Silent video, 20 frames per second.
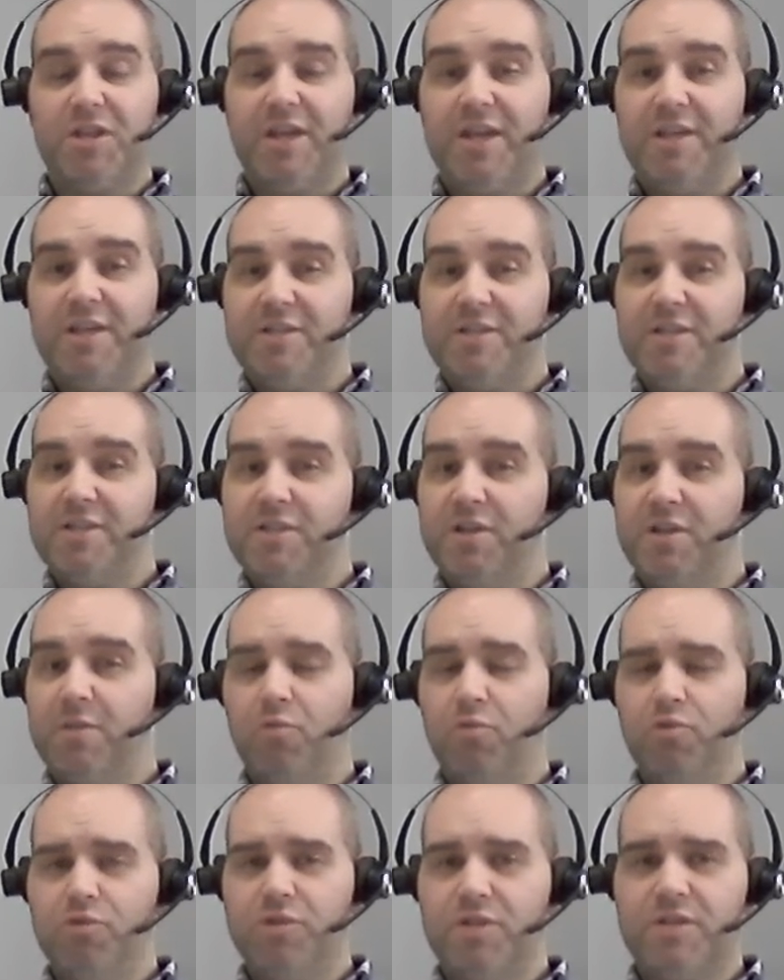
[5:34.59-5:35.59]
cases are
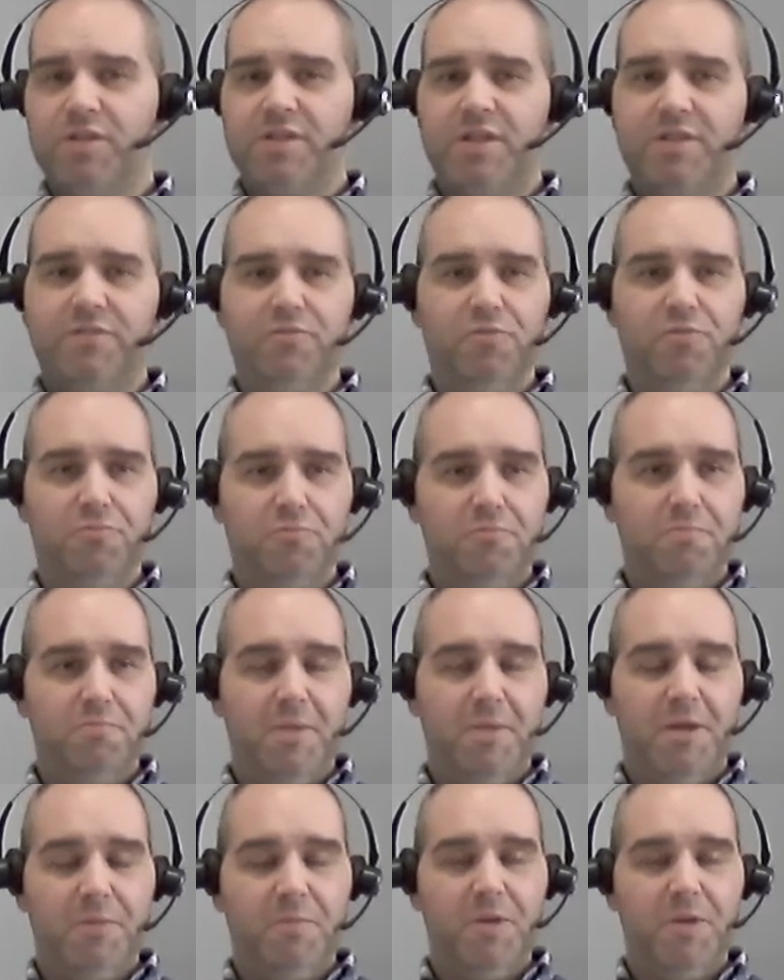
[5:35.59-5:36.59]
more successful,
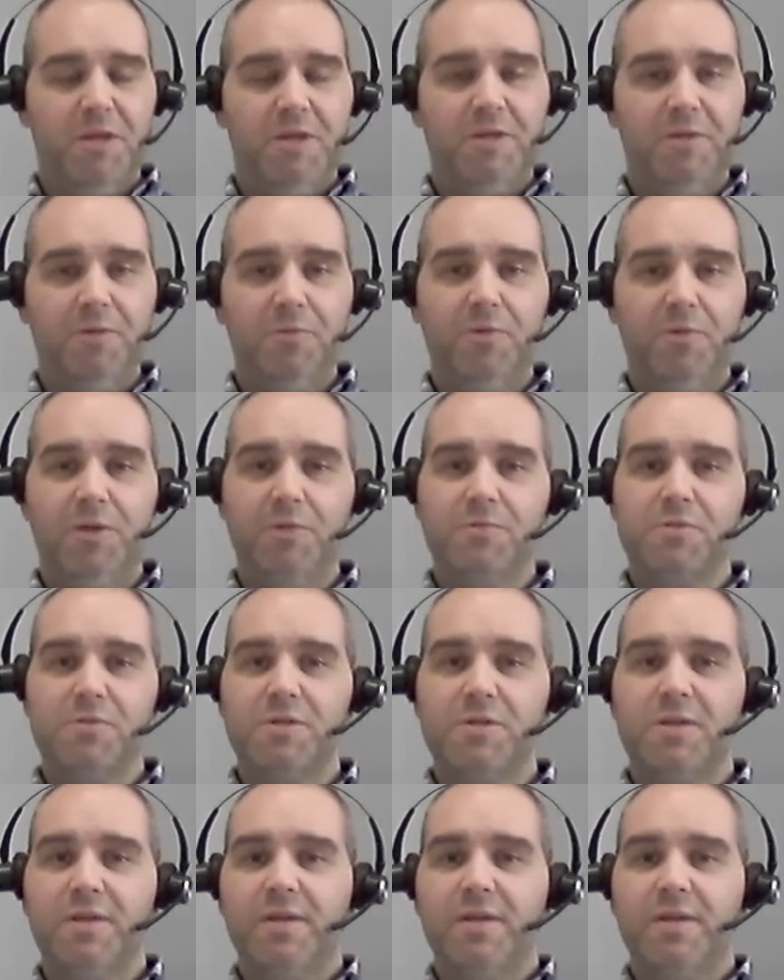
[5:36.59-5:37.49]
maybe, who knows.